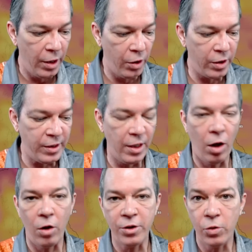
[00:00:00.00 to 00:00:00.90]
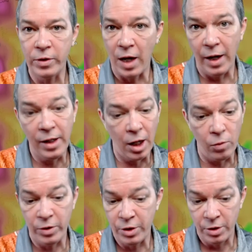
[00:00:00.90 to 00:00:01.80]
You can see it also with the icon,
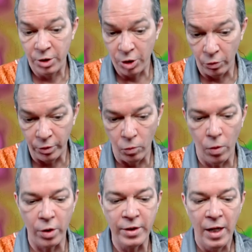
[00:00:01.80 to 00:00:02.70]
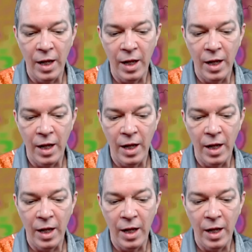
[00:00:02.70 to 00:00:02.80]
which showed the worst.